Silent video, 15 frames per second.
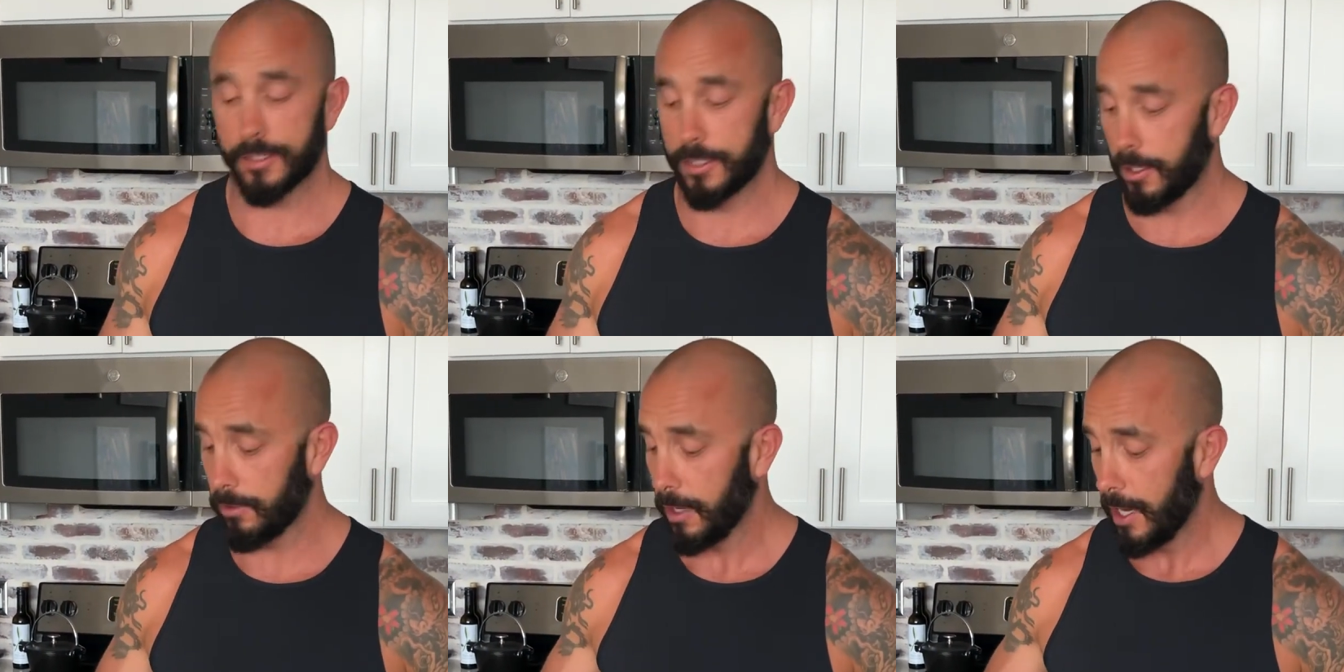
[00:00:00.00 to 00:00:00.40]

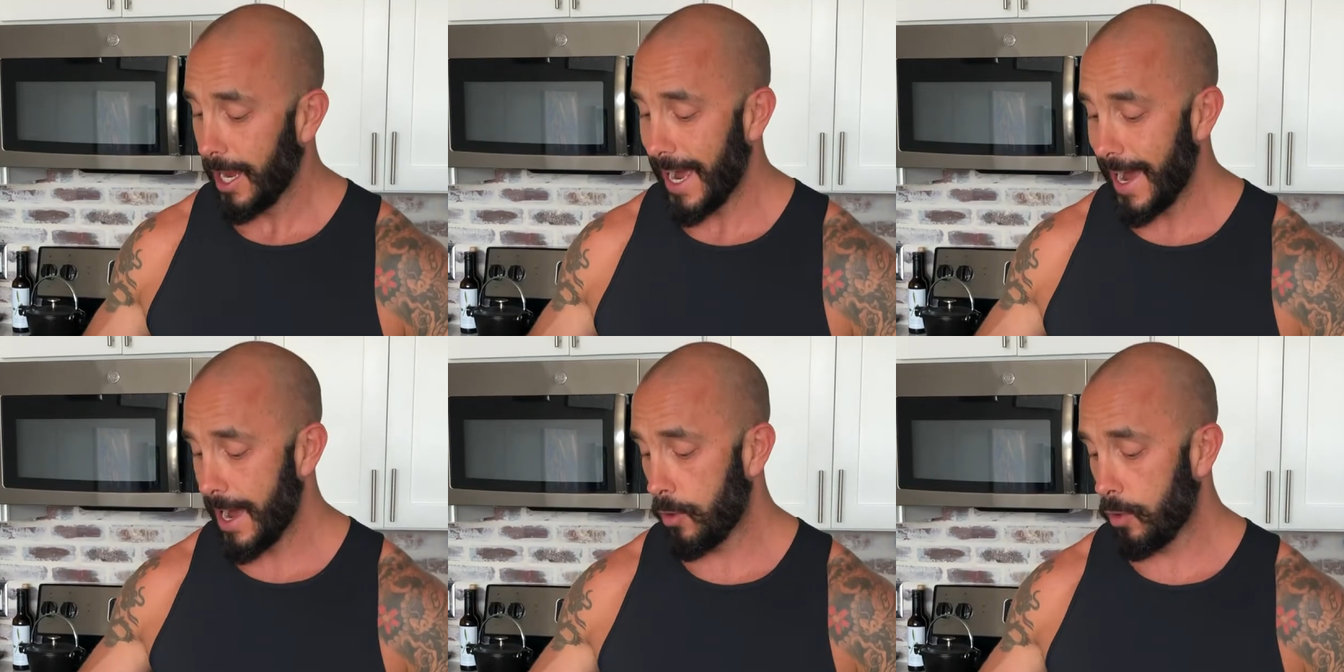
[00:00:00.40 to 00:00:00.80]
So
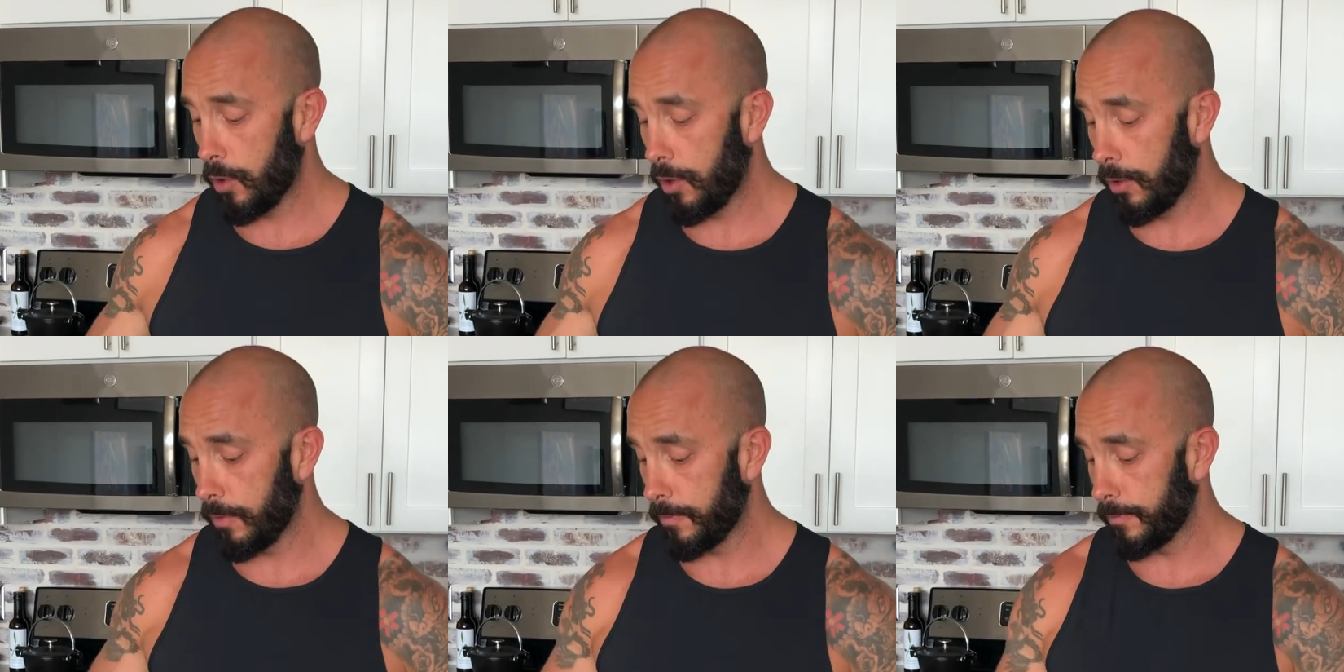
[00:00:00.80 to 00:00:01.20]
I
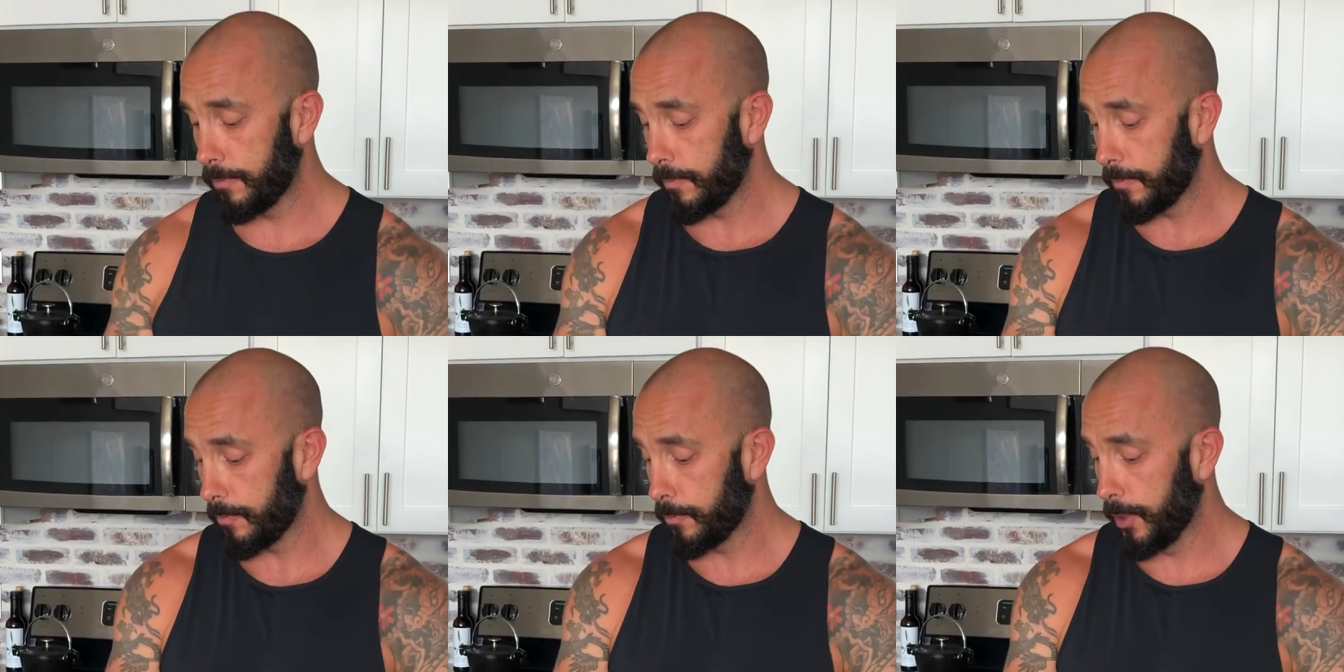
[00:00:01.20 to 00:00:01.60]
will
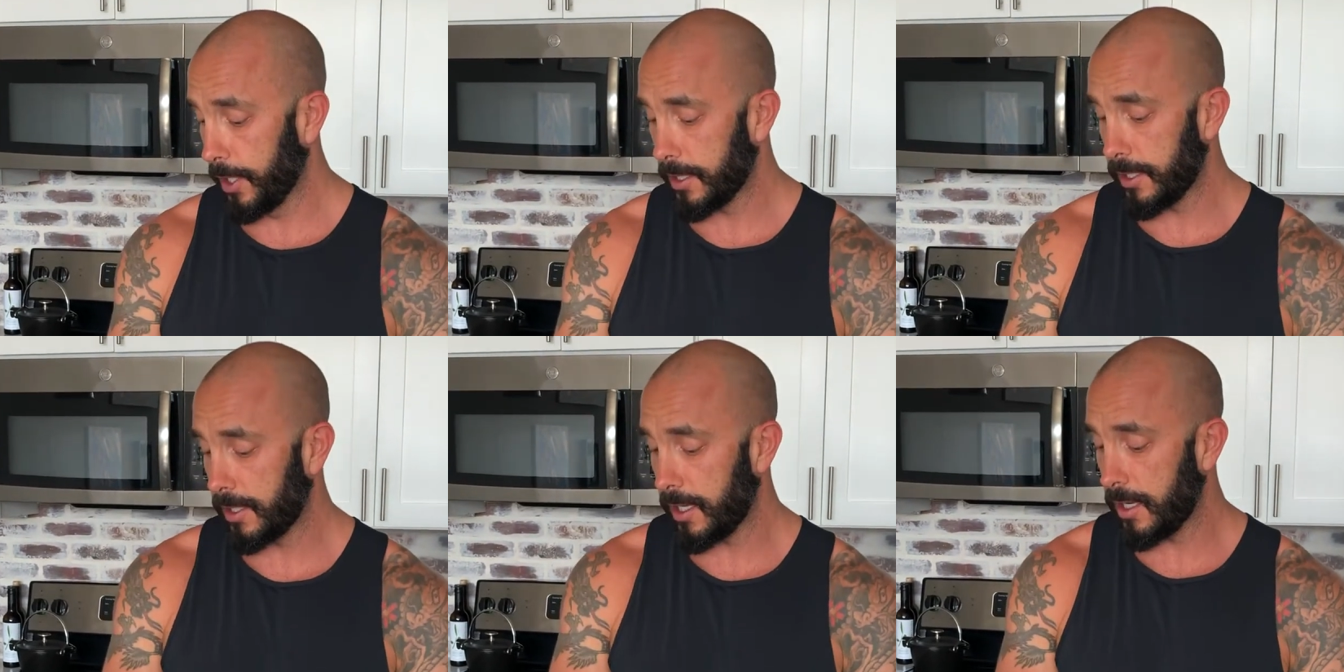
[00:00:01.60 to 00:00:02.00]

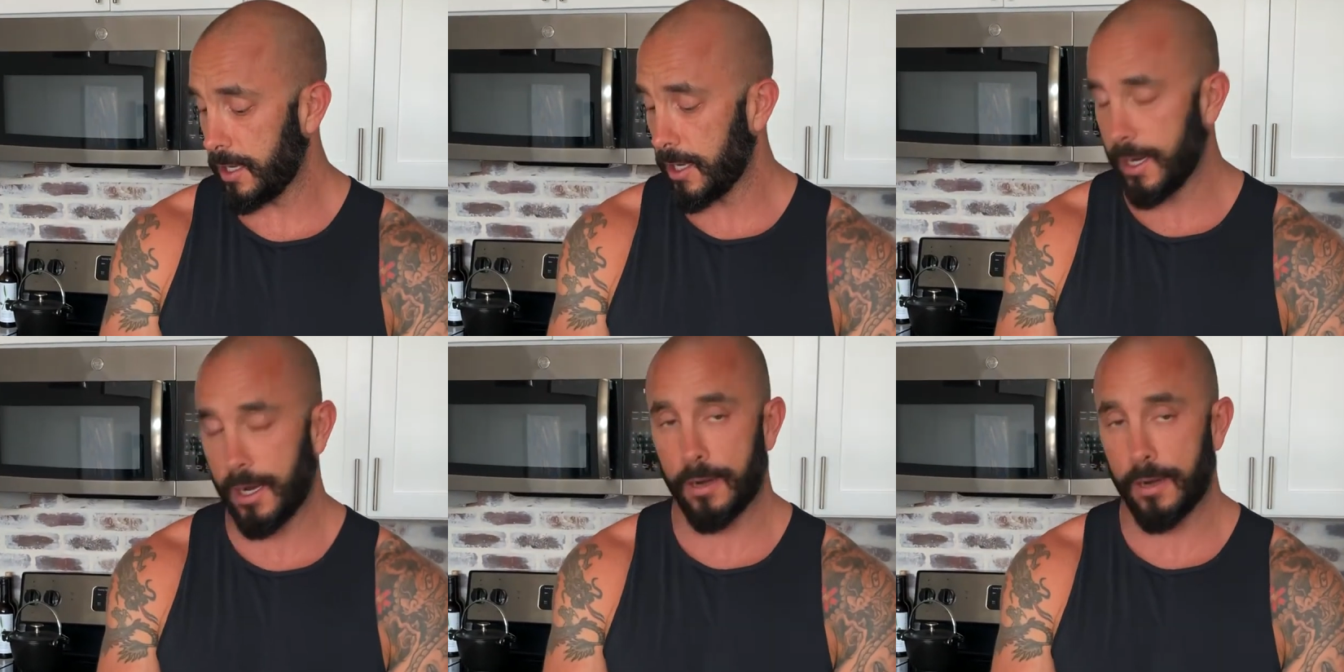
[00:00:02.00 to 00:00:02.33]
put the